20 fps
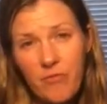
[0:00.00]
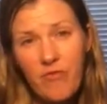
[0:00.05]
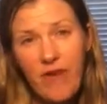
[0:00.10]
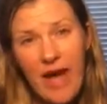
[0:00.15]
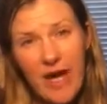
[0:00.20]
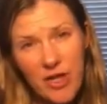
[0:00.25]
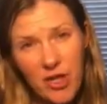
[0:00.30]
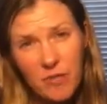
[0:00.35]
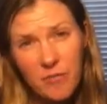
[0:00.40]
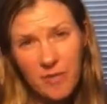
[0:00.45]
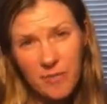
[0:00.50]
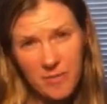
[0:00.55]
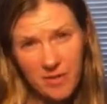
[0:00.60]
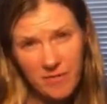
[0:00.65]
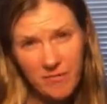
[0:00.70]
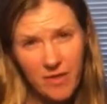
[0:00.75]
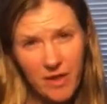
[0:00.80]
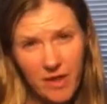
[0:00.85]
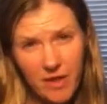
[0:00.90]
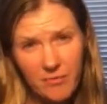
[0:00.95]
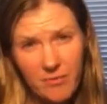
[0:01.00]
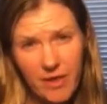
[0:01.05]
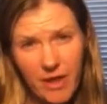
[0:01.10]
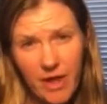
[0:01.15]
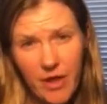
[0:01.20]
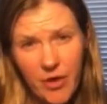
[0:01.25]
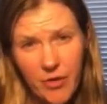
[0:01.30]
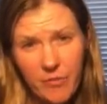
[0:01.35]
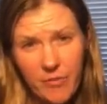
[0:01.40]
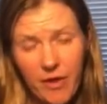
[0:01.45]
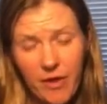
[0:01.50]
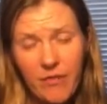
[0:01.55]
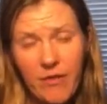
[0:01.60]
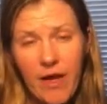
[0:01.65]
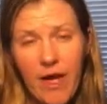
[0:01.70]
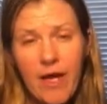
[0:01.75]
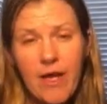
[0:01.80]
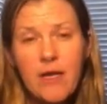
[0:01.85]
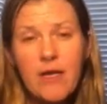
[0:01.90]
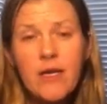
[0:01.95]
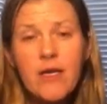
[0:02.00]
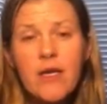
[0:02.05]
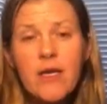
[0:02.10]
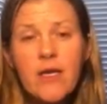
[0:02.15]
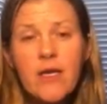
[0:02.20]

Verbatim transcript: vacuum them if needed, but I hope not that.